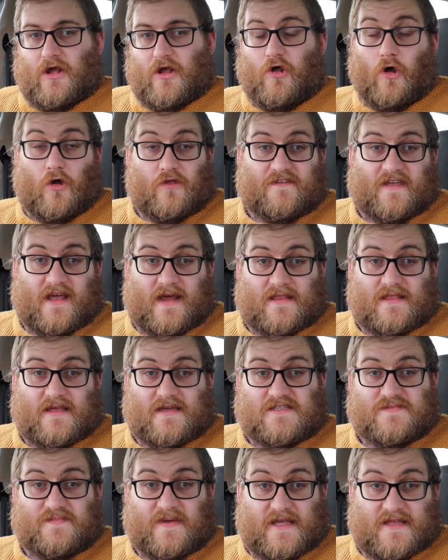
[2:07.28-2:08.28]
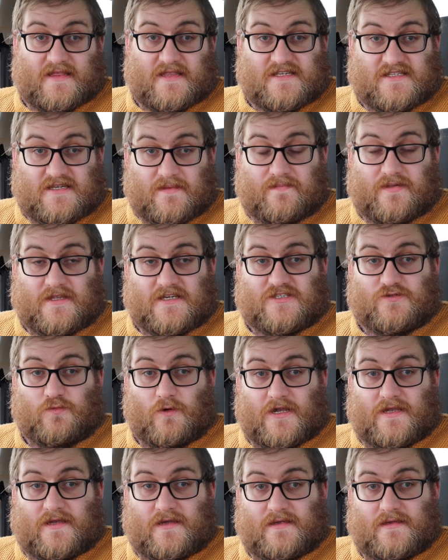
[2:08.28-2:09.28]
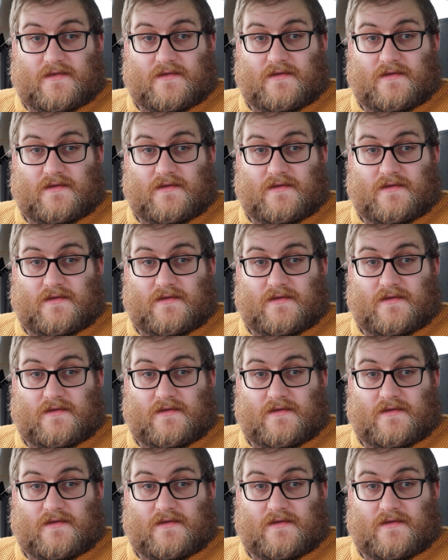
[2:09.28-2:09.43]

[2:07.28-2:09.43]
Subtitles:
contactless being the simplest one.